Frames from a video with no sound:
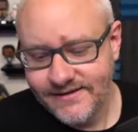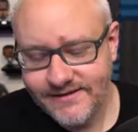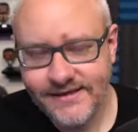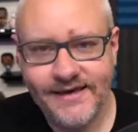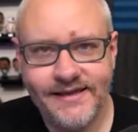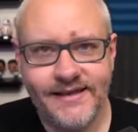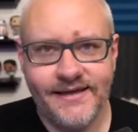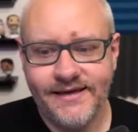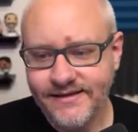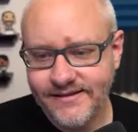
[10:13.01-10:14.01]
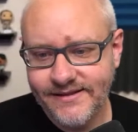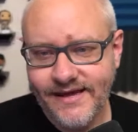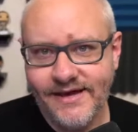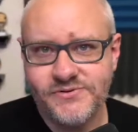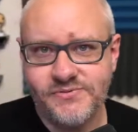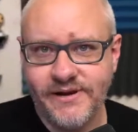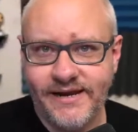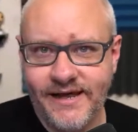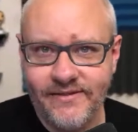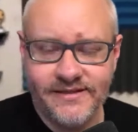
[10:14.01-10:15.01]
getting the house ready
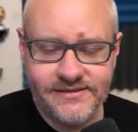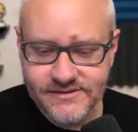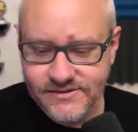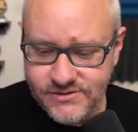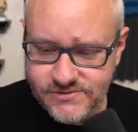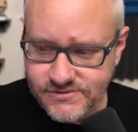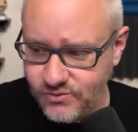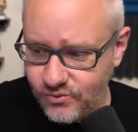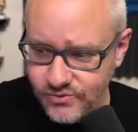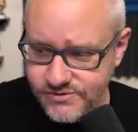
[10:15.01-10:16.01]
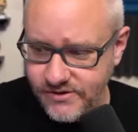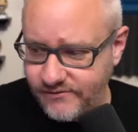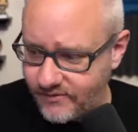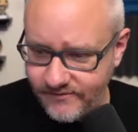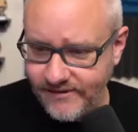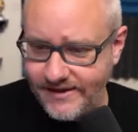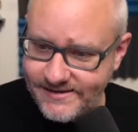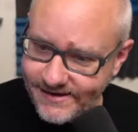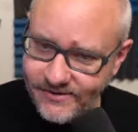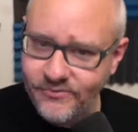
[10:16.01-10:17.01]
now that school is over. We've kind of
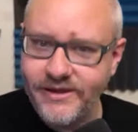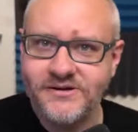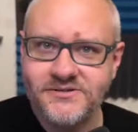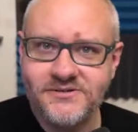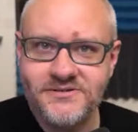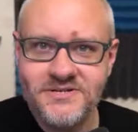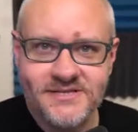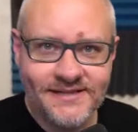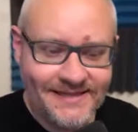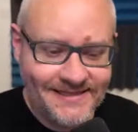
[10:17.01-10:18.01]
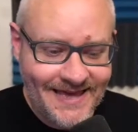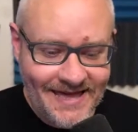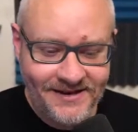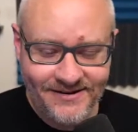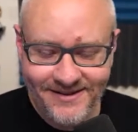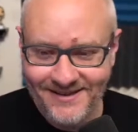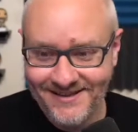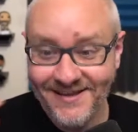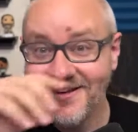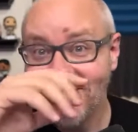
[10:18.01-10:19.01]
taken a week or two just to let that
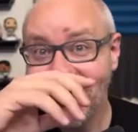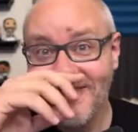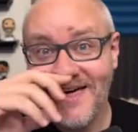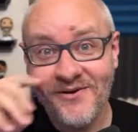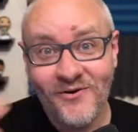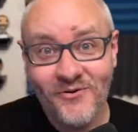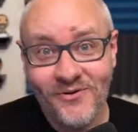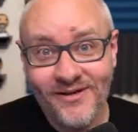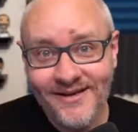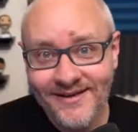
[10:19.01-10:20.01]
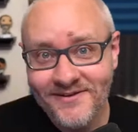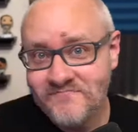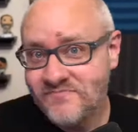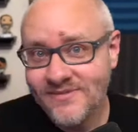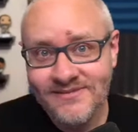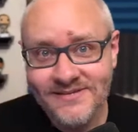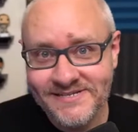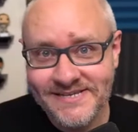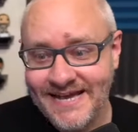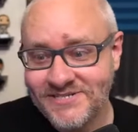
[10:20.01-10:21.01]
that whole
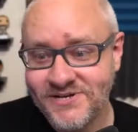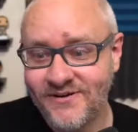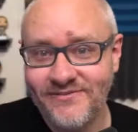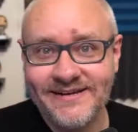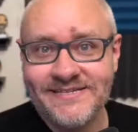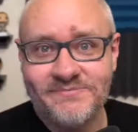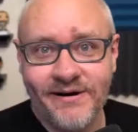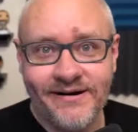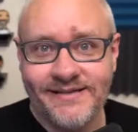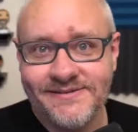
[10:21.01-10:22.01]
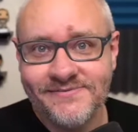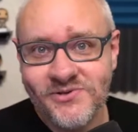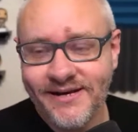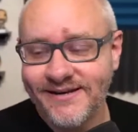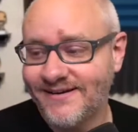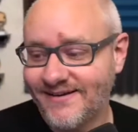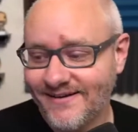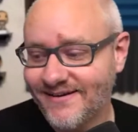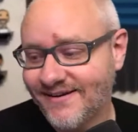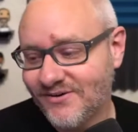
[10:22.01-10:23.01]
disaster of an experience of trying to
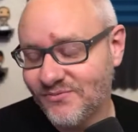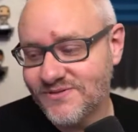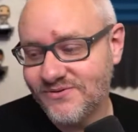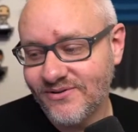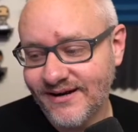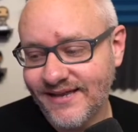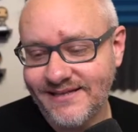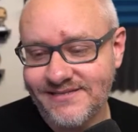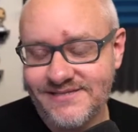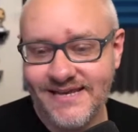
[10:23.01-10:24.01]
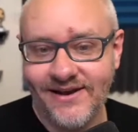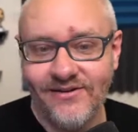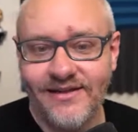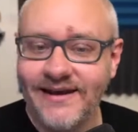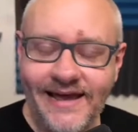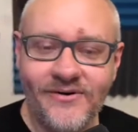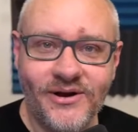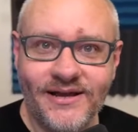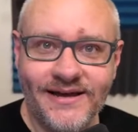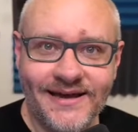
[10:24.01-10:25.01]
homeschool our kids settle, and now we're
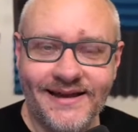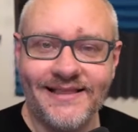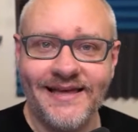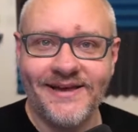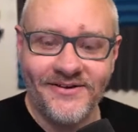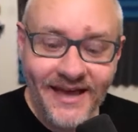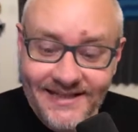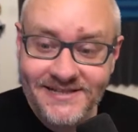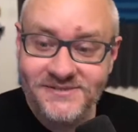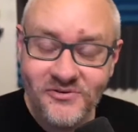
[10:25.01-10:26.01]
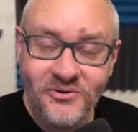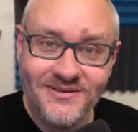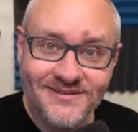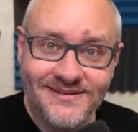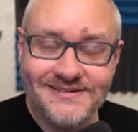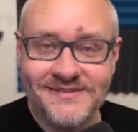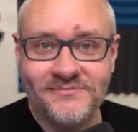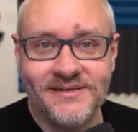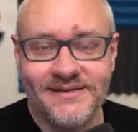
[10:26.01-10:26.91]
gonna kind of like, okay, let's focus on some